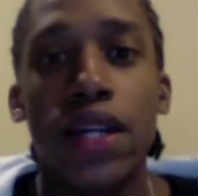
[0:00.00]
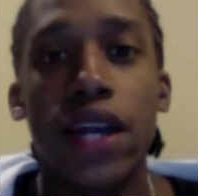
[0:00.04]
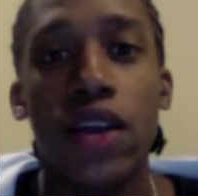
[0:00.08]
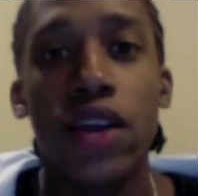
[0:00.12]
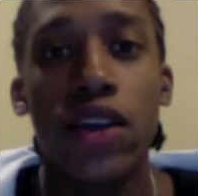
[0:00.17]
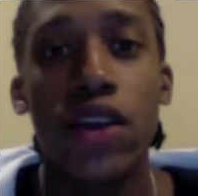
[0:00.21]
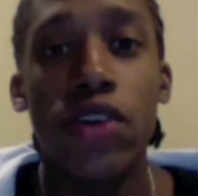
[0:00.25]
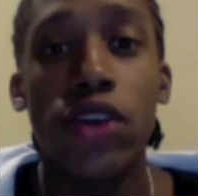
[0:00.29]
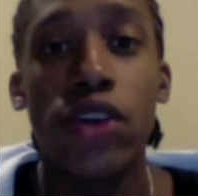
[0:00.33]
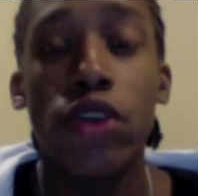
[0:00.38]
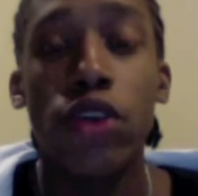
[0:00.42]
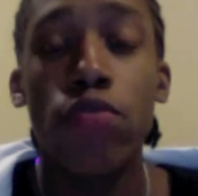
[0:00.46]

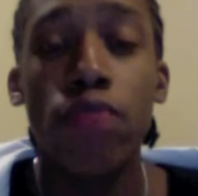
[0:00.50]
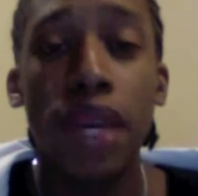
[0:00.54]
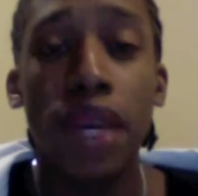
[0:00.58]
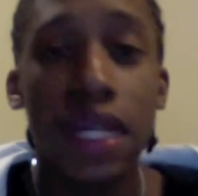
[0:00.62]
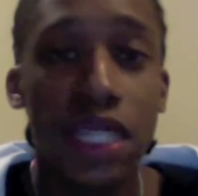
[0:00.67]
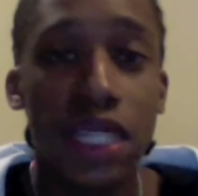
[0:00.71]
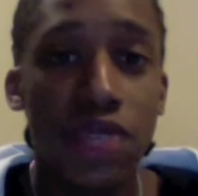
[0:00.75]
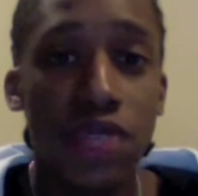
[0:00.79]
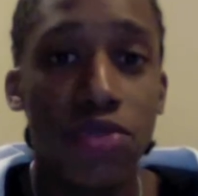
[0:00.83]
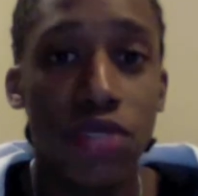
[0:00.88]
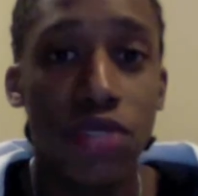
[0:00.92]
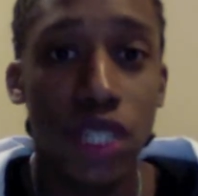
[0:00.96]
there are no main
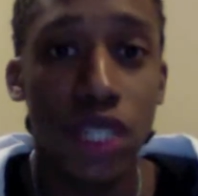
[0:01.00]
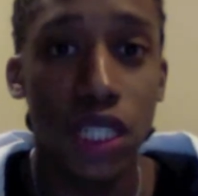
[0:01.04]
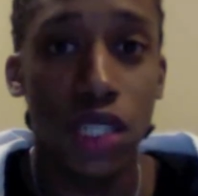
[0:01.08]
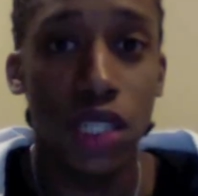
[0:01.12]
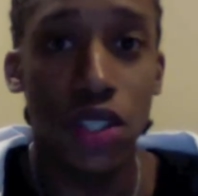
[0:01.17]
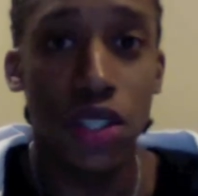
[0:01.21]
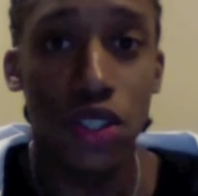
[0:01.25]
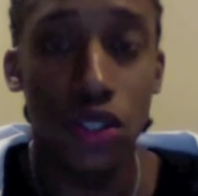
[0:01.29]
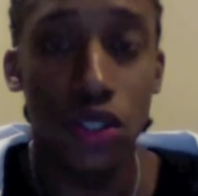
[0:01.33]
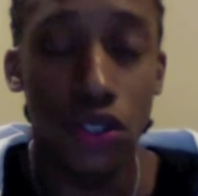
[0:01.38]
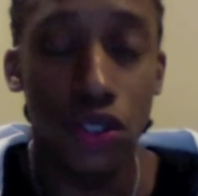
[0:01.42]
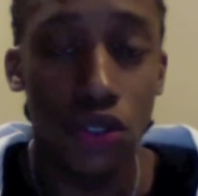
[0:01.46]
differences
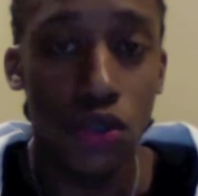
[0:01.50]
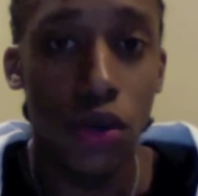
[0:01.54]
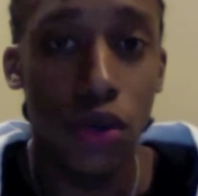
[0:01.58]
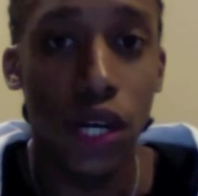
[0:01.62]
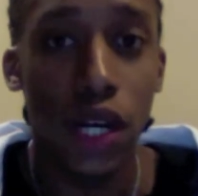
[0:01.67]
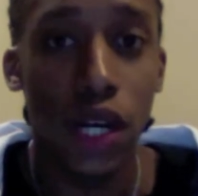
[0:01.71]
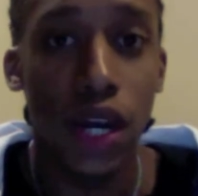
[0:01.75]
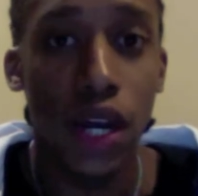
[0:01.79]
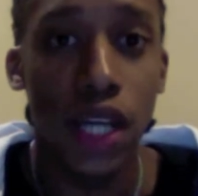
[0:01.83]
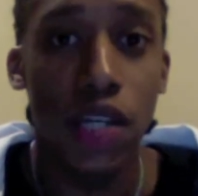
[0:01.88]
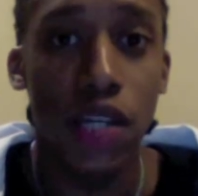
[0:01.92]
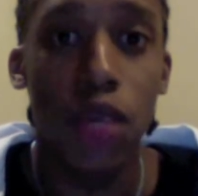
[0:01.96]
to the
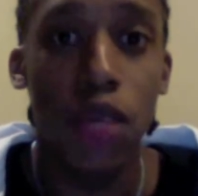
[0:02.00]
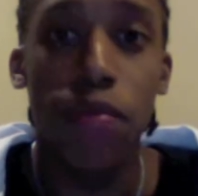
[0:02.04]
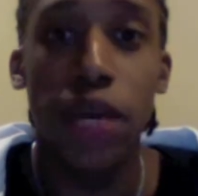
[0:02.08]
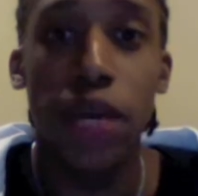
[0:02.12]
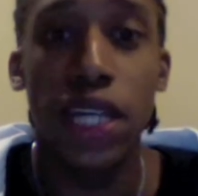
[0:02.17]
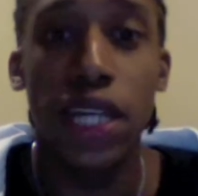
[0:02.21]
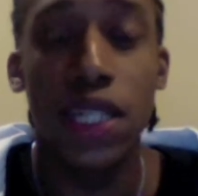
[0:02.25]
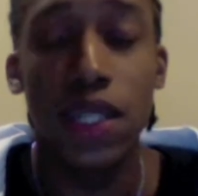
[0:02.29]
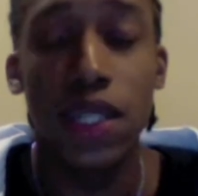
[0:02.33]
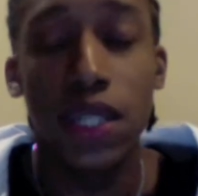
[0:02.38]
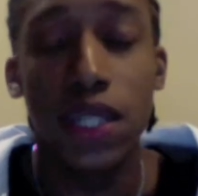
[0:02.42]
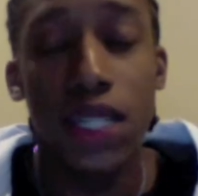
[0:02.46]
storyline
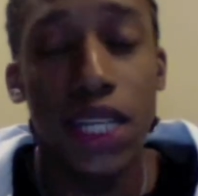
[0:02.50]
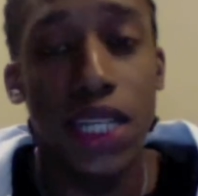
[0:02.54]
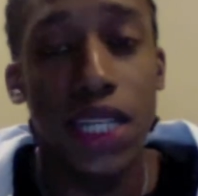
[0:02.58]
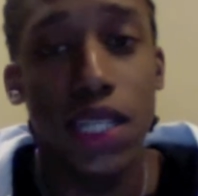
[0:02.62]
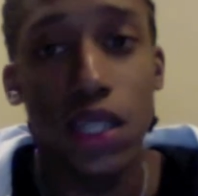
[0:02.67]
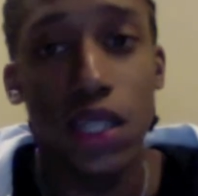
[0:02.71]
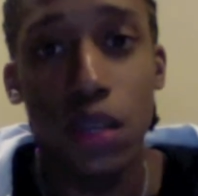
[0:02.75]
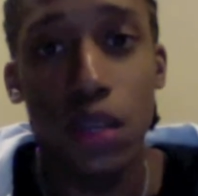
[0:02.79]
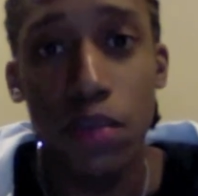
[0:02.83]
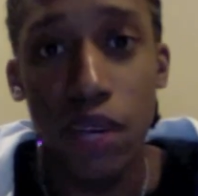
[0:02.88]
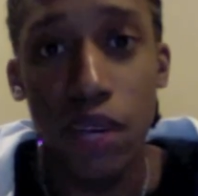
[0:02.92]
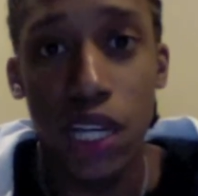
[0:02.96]
compared to the DS
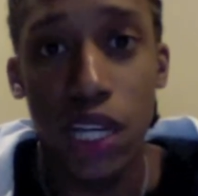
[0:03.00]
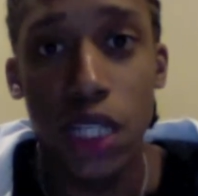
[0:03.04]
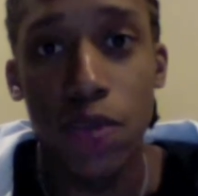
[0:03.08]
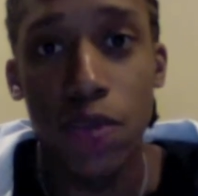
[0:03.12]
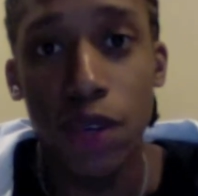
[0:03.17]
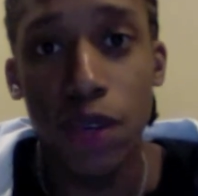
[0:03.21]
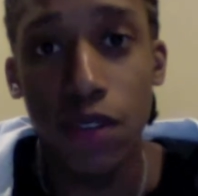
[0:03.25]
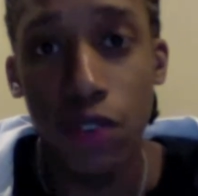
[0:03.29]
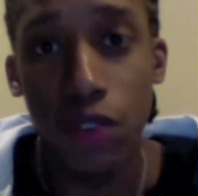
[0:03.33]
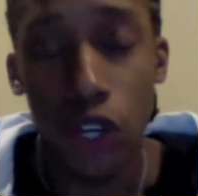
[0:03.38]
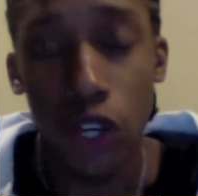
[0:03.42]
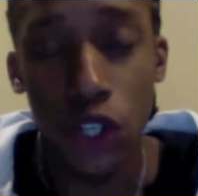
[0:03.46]
and the
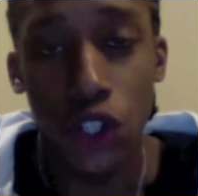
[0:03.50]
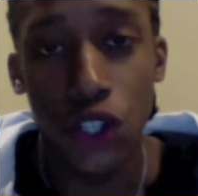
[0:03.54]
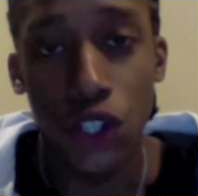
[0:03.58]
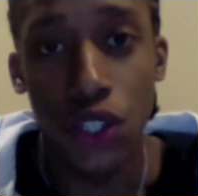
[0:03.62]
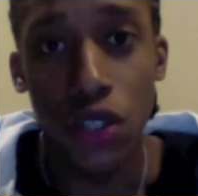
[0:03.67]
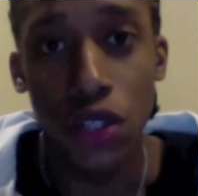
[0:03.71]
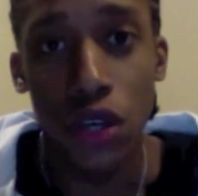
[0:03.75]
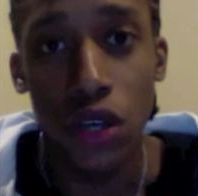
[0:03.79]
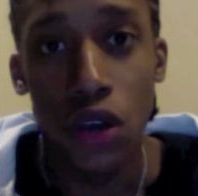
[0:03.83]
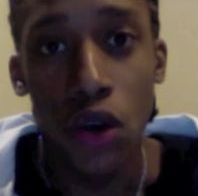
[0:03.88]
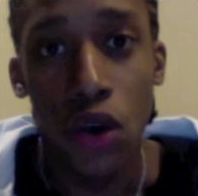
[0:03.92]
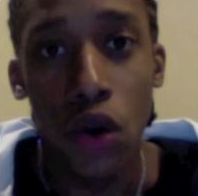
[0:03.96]
PSP
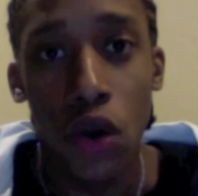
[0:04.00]
version,